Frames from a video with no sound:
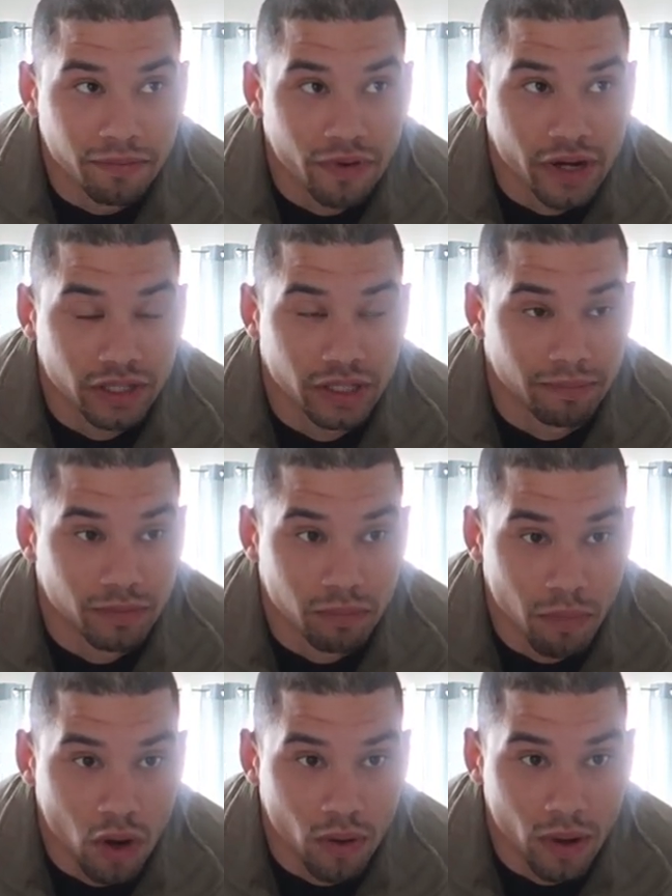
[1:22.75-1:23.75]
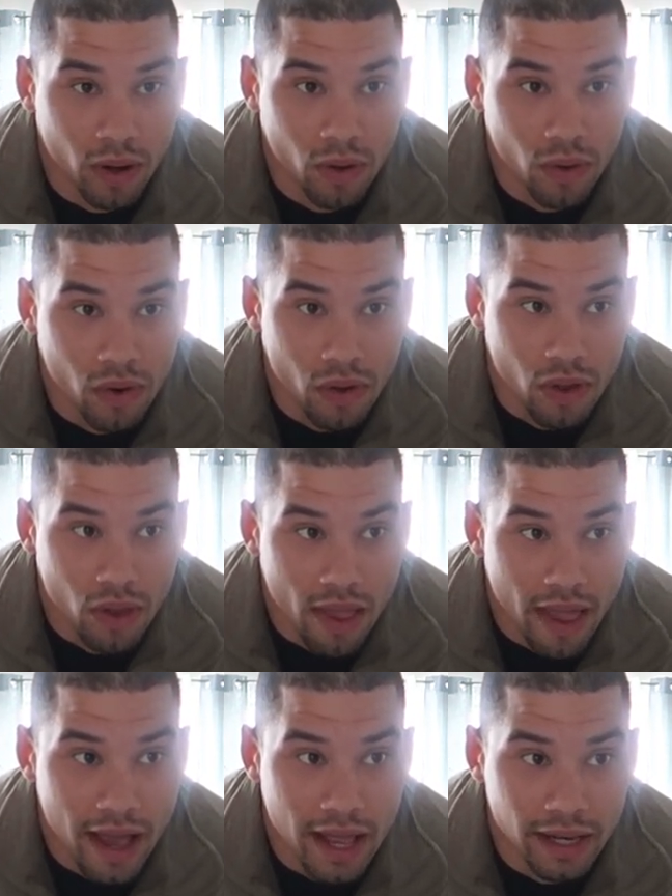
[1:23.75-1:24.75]
finish up tomorrow,
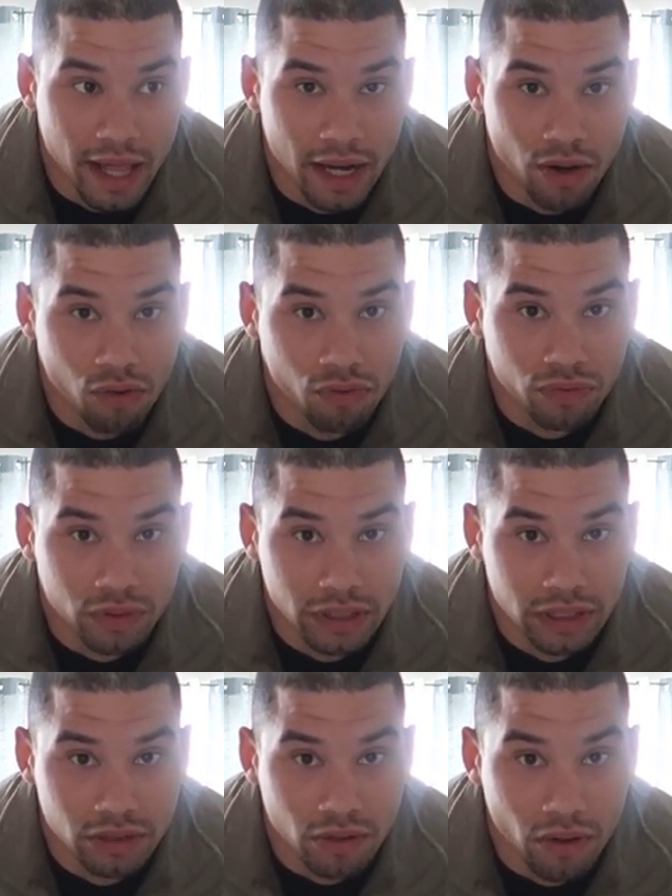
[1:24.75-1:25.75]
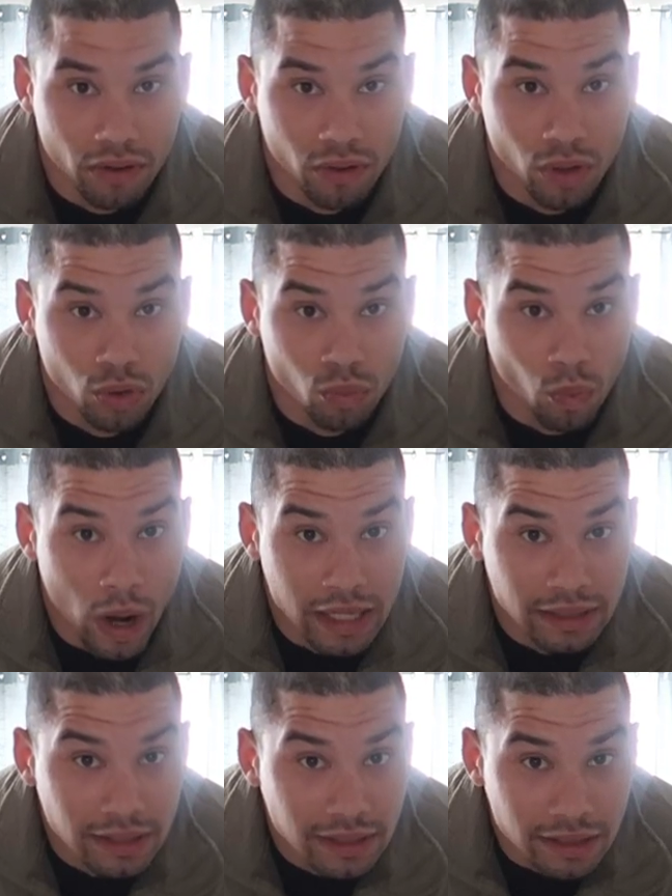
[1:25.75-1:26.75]
and then hopefully start on
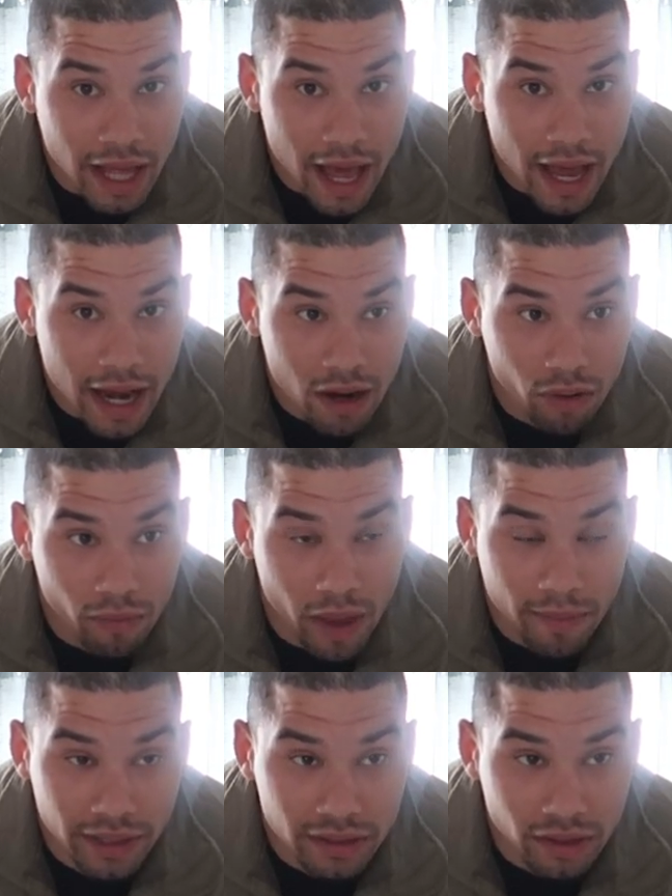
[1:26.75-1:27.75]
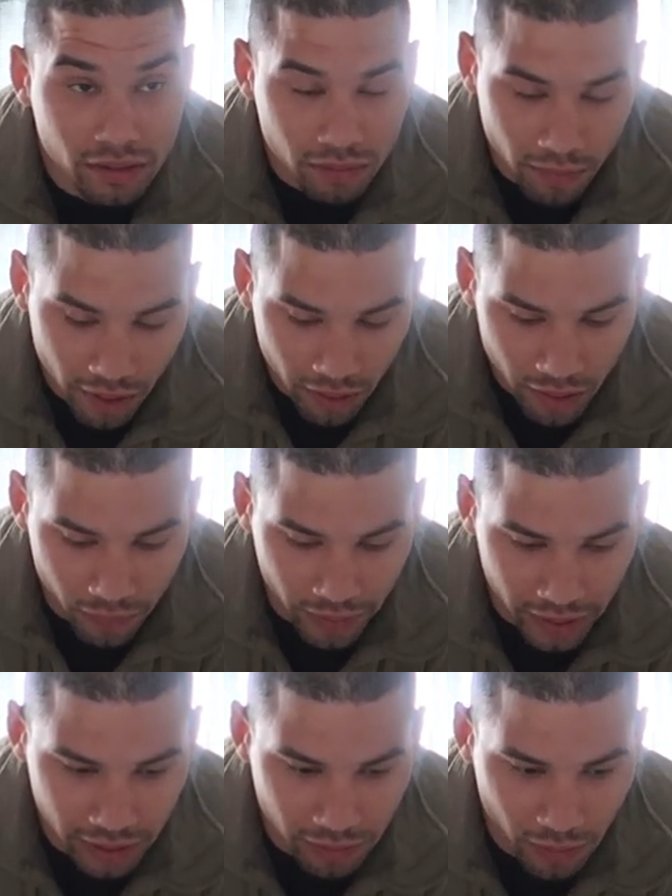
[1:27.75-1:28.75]
Wednesday, or maybe start tomorrow. I don't
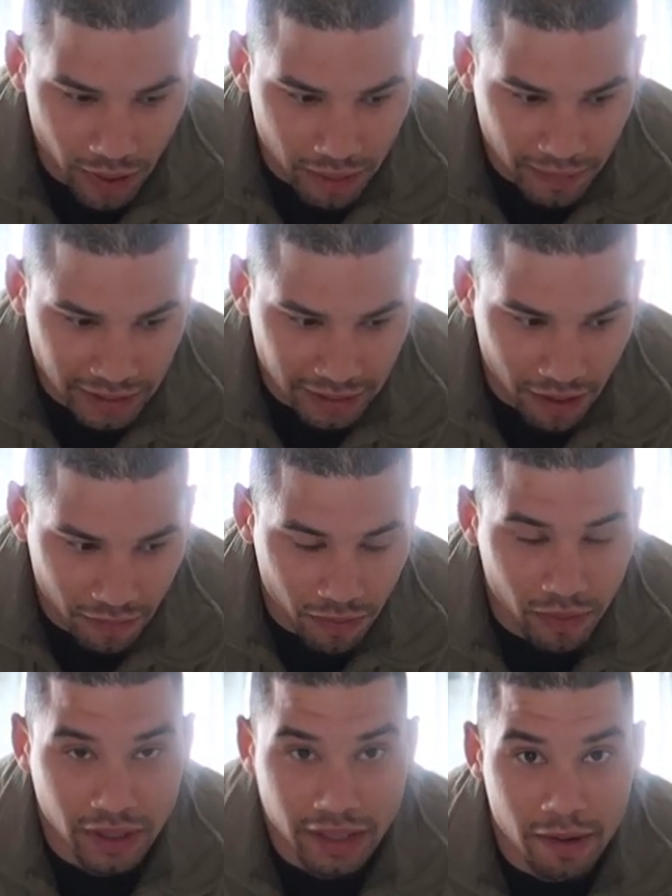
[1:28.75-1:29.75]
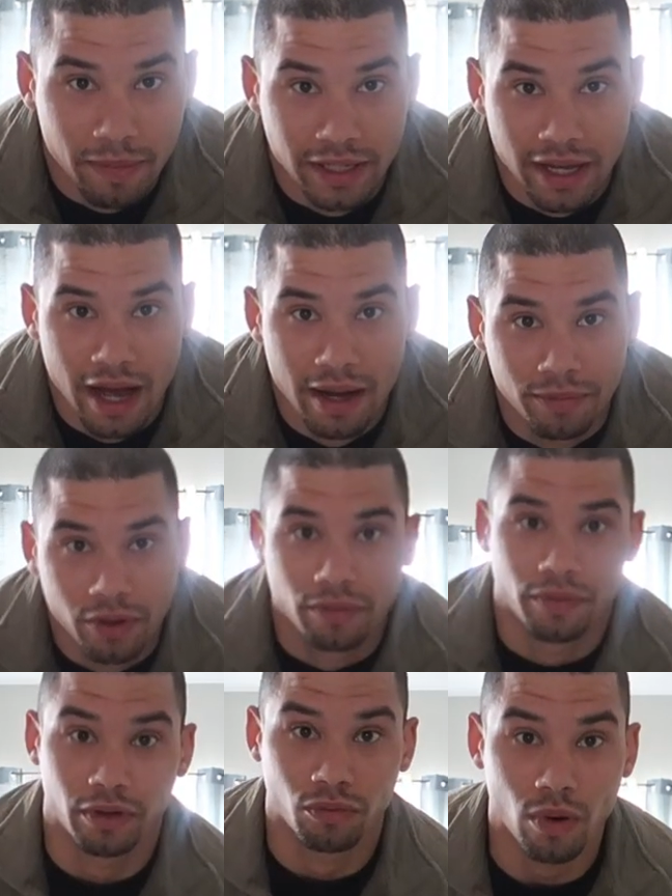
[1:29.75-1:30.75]
wanna get too ahead of myself. I wanna take my time, do
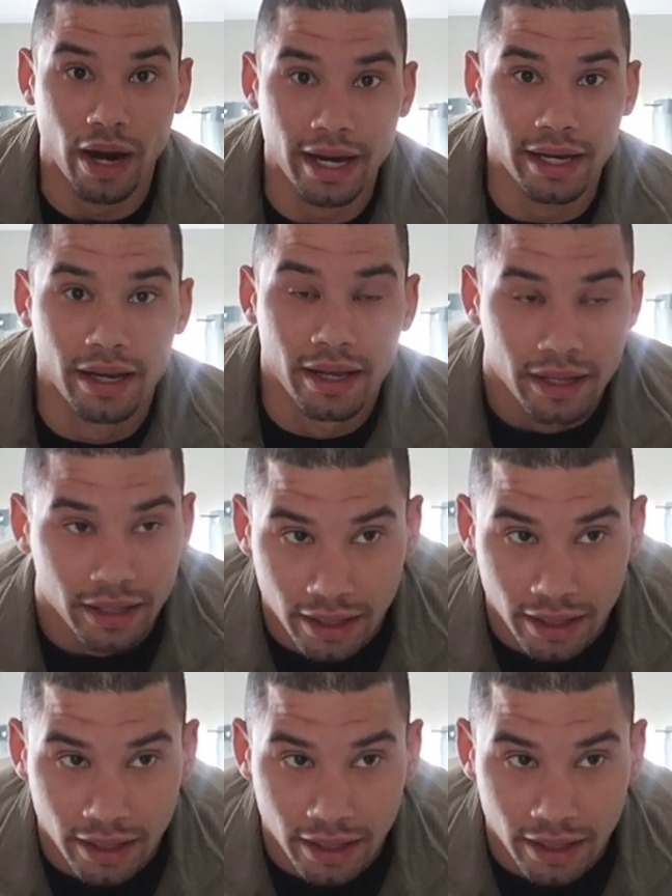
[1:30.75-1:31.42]
everything right.